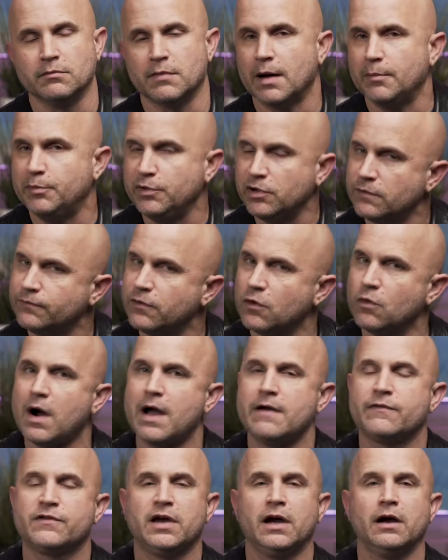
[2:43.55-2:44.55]
My beautiful
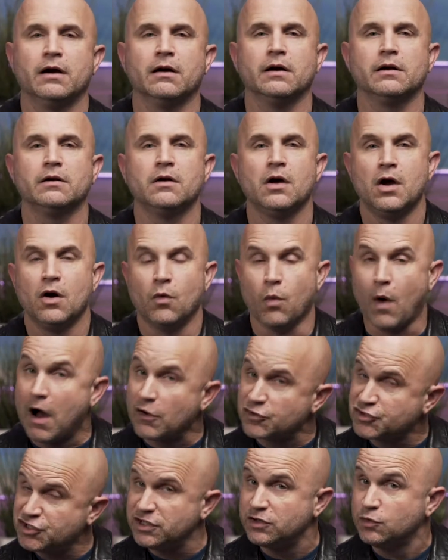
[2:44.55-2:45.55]
wife, Karen, while
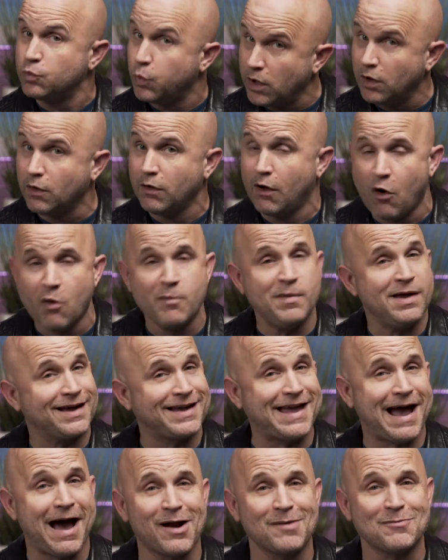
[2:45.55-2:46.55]
she will hold me
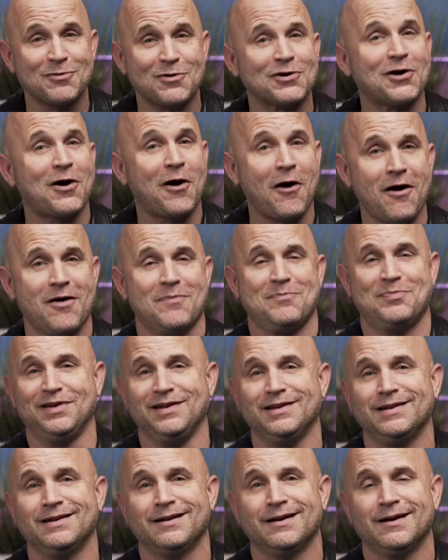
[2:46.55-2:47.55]
accountable in a heartbeat,